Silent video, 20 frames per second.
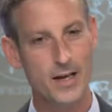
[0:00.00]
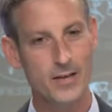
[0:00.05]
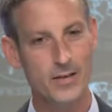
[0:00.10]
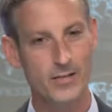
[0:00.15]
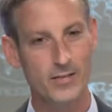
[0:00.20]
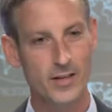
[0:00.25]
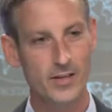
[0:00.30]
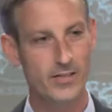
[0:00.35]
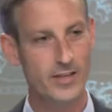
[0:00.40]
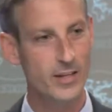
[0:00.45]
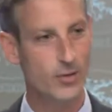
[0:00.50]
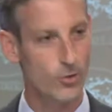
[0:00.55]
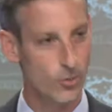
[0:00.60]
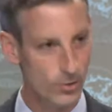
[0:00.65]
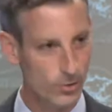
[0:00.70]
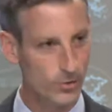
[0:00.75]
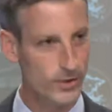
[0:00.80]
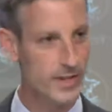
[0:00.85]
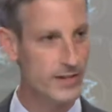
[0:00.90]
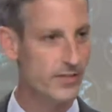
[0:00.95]
Since the
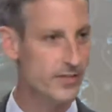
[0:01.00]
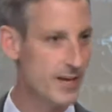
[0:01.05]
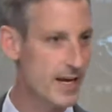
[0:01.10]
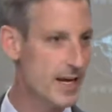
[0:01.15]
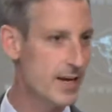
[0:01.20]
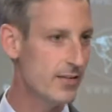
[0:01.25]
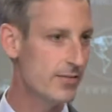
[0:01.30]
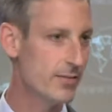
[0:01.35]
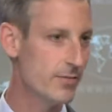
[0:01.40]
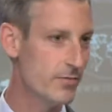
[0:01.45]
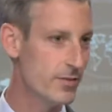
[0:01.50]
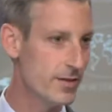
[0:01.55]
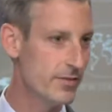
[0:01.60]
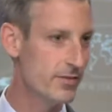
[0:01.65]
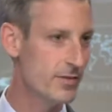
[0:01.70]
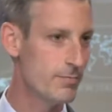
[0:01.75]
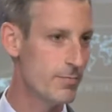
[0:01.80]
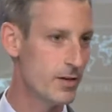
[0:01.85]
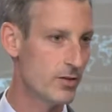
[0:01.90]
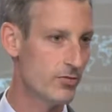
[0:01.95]
earliest days of
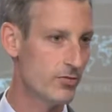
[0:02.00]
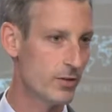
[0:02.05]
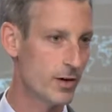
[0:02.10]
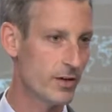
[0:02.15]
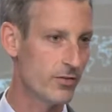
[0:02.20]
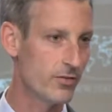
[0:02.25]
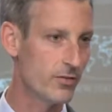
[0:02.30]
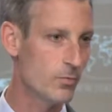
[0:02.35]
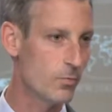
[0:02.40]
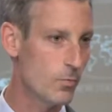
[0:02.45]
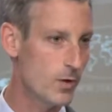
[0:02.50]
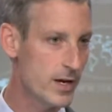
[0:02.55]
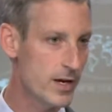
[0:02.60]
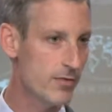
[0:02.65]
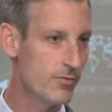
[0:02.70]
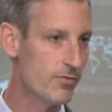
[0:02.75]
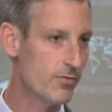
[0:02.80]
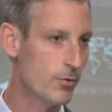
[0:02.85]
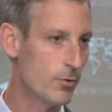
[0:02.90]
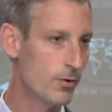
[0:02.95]
this administration, we
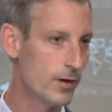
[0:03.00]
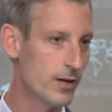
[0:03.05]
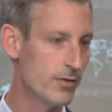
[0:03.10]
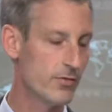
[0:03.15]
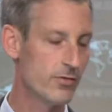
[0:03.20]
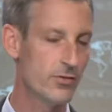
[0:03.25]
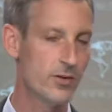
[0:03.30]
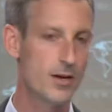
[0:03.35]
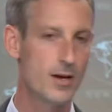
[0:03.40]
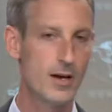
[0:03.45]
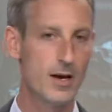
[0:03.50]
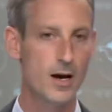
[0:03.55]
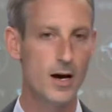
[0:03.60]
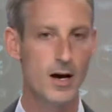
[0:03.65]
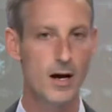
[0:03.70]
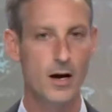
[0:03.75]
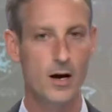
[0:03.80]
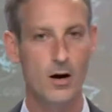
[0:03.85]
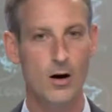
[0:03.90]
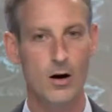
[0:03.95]
have focused
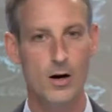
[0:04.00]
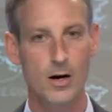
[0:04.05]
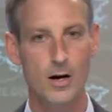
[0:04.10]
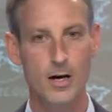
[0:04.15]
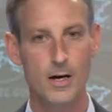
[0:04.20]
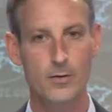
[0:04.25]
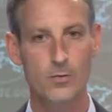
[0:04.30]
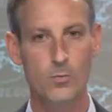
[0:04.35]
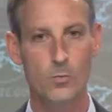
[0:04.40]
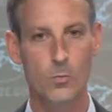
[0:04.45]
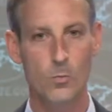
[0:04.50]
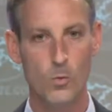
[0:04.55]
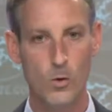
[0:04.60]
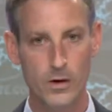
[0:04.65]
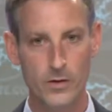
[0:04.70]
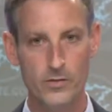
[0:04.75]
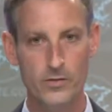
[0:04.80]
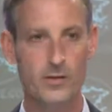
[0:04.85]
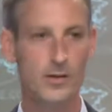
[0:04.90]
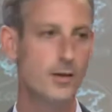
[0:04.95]
on
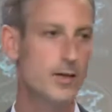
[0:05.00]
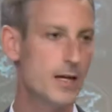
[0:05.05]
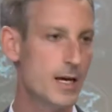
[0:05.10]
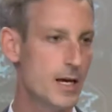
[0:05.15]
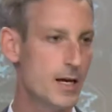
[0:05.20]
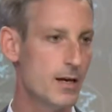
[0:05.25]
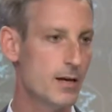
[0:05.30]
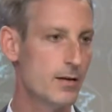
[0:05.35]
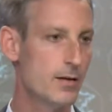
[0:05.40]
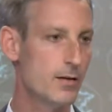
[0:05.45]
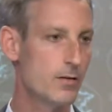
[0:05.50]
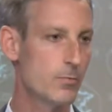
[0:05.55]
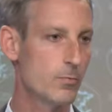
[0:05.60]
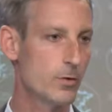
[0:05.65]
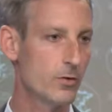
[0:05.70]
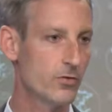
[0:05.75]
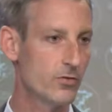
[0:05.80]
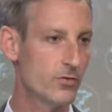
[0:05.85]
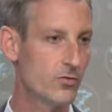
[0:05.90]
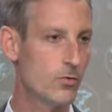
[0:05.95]
once again
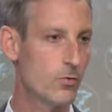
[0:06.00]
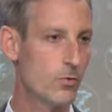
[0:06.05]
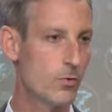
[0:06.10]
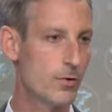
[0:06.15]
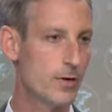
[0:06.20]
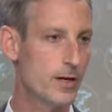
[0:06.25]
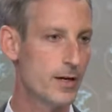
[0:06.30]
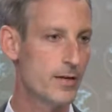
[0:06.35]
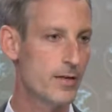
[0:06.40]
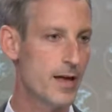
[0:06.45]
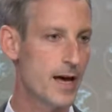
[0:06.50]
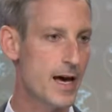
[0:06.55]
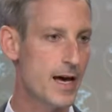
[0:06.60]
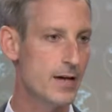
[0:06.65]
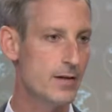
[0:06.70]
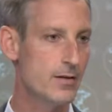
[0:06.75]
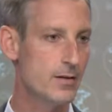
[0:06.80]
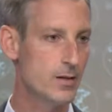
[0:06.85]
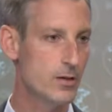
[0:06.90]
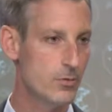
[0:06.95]
restoring
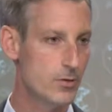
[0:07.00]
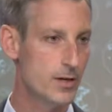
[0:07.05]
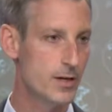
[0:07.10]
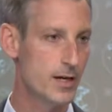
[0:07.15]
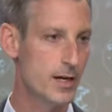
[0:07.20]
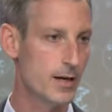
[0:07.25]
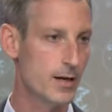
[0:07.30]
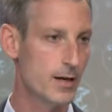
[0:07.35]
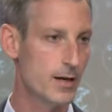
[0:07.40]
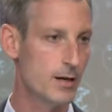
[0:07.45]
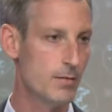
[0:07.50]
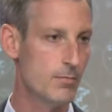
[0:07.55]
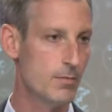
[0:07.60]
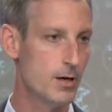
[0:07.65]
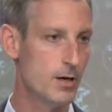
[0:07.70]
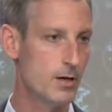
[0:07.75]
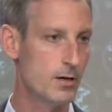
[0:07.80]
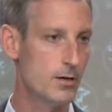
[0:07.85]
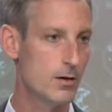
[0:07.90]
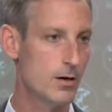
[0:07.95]
that unity
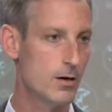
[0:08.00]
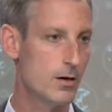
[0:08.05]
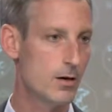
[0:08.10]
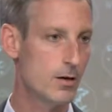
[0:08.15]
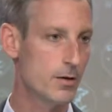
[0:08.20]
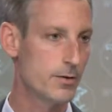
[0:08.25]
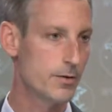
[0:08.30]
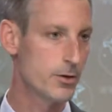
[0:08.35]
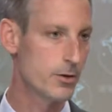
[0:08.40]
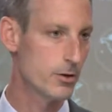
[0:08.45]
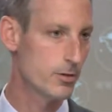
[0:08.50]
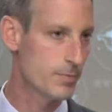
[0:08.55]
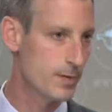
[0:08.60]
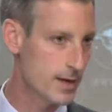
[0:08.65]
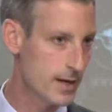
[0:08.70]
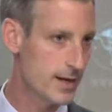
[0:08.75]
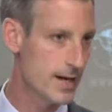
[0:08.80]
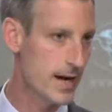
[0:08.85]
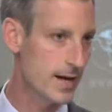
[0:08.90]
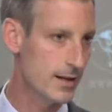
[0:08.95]
among our
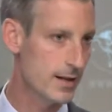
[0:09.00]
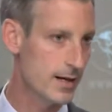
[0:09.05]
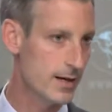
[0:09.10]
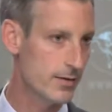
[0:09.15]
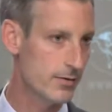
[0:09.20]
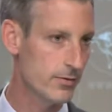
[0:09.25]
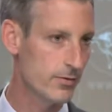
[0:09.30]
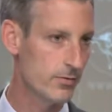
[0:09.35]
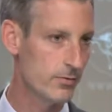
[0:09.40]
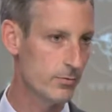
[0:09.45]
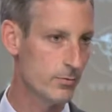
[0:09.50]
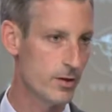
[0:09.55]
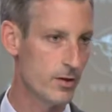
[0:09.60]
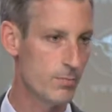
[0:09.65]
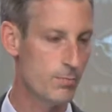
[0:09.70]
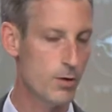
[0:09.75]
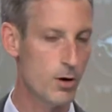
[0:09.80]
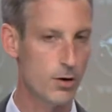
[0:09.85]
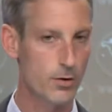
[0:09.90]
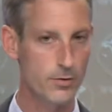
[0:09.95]
European allies with
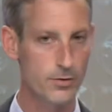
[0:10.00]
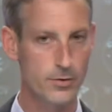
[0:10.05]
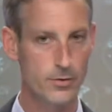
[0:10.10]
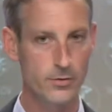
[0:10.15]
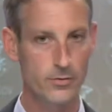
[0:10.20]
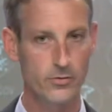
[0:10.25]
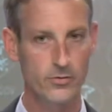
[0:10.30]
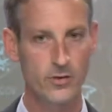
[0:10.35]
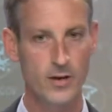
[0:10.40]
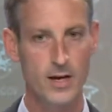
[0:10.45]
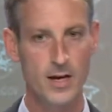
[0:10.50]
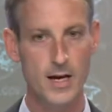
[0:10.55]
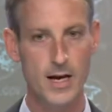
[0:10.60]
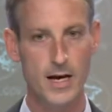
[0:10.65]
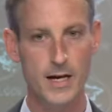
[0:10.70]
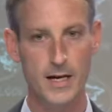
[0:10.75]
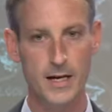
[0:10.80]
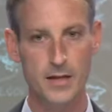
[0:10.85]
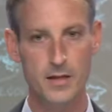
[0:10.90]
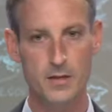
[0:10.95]
partners
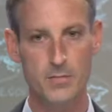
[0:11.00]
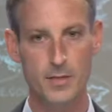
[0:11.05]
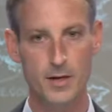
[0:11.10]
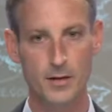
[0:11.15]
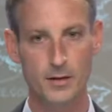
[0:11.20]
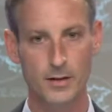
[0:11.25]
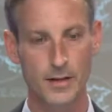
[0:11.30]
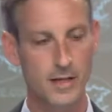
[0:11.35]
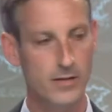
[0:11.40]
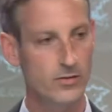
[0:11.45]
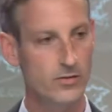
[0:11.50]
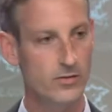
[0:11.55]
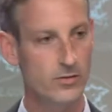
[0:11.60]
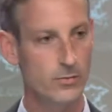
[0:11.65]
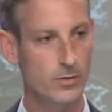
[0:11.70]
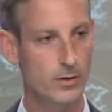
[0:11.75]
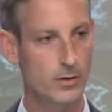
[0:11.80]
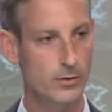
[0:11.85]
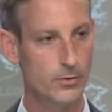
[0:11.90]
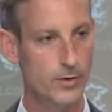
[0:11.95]
in the Middle East,
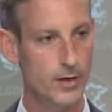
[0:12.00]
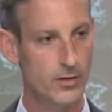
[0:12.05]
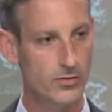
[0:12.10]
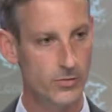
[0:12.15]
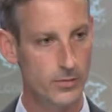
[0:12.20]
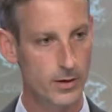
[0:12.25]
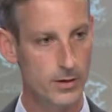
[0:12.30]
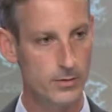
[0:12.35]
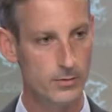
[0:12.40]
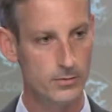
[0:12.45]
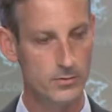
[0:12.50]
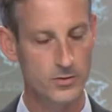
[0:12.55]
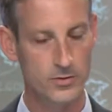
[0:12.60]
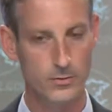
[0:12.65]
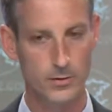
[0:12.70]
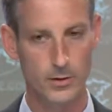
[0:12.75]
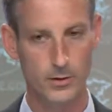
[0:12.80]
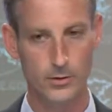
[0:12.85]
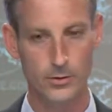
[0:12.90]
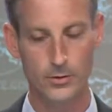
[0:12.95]
to include Israel,
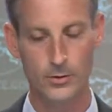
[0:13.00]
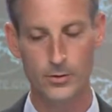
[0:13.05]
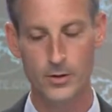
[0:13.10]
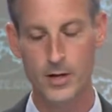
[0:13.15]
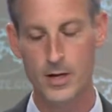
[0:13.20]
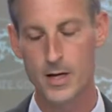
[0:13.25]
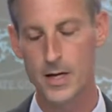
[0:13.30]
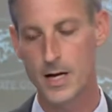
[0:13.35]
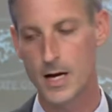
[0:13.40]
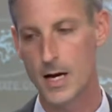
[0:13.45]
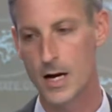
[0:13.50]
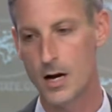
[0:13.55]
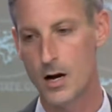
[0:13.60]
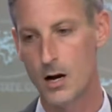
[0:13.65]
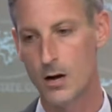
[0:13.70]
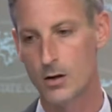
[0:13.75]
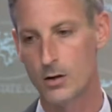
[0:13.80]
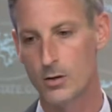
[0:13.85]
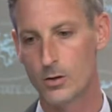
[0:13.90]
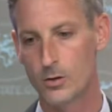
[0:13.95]
to include
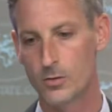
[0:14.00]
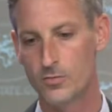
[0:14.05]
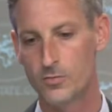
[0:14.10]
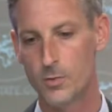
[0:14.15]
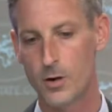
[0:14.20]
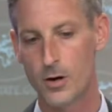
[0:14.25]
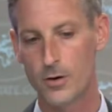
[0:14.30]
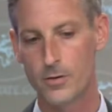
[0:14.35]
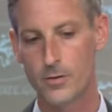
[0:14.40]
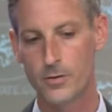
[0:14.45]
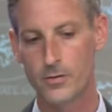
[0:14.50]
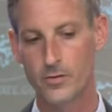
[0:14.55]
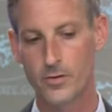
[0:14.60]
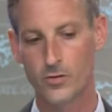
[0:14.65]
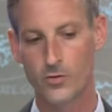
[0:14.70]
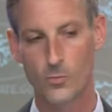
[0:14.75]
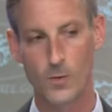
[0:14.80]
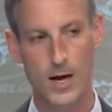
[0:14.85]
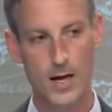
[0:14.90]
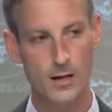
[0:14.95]
our Gulf partners
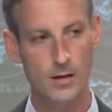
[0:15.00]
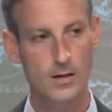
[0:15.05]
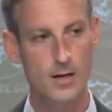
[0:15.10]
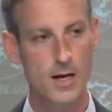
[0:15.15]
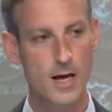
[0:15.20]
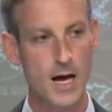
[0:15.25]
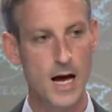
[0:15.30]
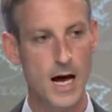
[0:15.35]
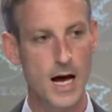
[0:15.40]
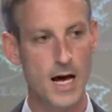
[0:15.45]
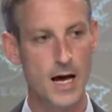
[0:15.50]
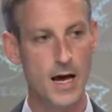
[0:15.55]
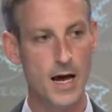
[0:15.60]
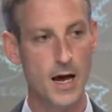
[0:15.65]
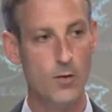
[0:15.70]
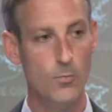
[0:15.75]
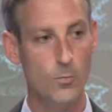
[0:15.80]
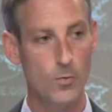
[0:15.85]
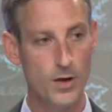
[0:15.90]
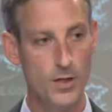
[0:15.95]
as well.
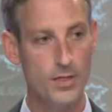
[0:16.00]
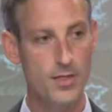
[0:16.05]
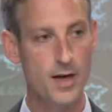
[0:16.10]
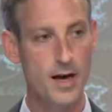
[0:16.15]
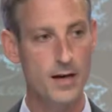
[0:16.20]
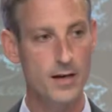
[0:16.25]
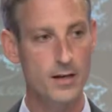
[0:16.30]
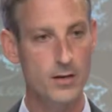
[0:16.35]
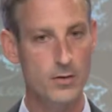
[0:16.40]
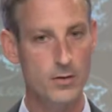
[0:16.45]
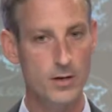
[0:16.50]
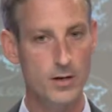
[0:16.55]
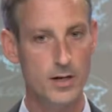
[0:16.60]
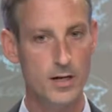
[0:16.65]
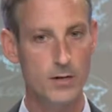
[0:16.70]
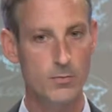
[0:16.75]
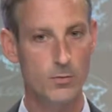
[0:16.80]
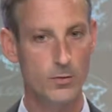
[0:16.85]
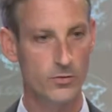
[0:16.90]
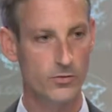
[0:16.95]
And with that
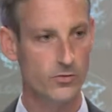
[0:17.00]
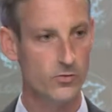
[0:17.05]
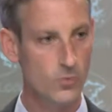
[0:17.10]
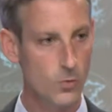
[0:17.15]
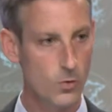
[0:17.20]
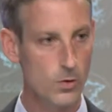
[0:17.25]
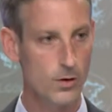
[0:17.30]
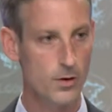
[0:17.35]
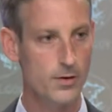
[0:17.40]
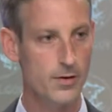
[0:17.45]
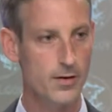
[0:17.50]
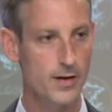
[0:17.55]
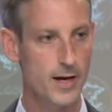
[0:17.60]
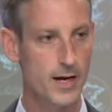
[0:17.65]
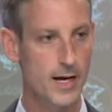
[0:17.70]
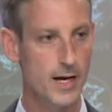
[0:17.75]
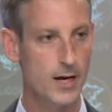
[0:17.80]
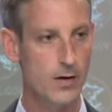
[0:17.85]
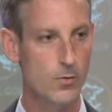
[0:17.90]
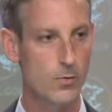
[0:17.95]
unity restored,
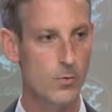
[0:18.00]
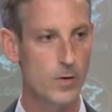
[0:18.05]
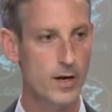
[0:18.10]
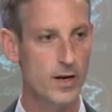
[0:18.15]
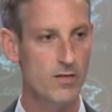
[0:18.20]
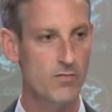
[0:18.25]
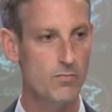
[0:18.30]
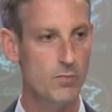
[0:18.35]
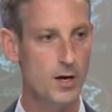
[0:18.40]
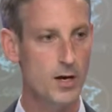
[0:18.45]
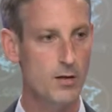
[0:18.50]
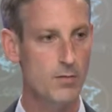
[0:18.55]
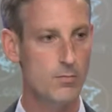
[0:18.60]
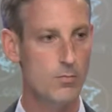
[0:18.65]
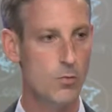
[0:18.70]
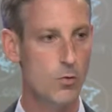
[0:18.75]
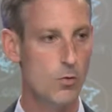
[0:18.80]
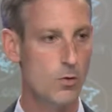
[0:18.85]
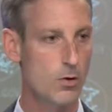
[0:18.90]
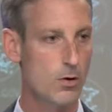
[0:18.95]
we have been
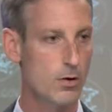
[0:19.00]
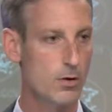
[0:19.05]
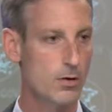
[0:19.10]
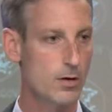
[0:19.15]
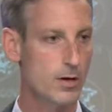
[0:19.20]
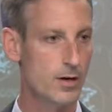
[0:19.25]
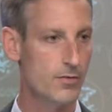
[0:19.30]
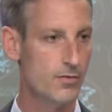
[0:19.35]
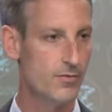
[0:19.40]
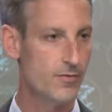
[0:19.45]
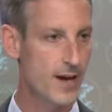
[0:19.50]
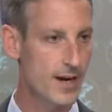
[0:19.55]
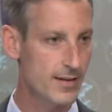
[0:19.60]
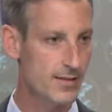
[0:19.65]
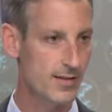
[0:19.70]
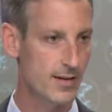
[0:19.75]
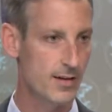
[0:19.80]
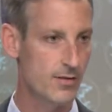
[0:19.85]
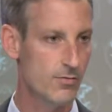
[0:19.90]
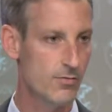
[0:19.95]
more
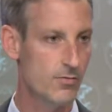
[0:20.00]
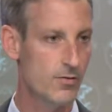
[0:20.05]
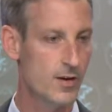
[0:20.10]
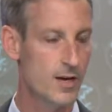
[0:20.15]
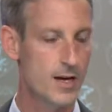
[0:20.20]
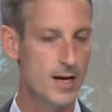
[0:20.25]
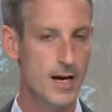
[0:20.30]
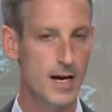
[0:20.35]
effective